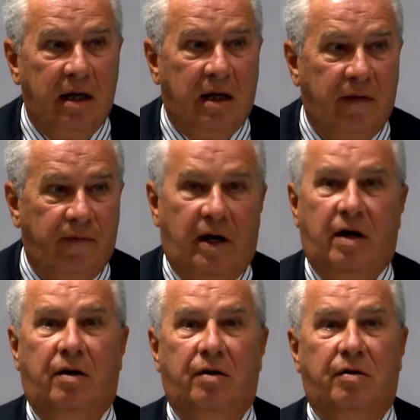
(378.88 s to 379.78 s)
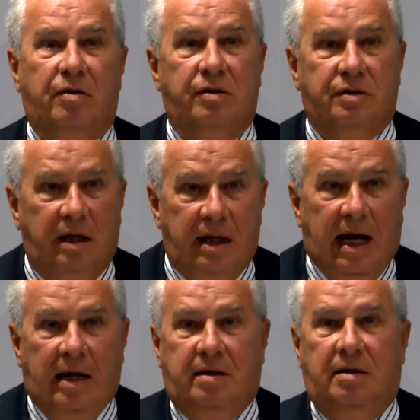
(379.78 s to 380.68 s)
Are you going to have
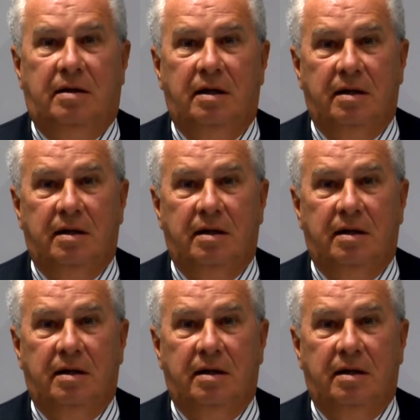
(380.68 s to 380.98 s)
solar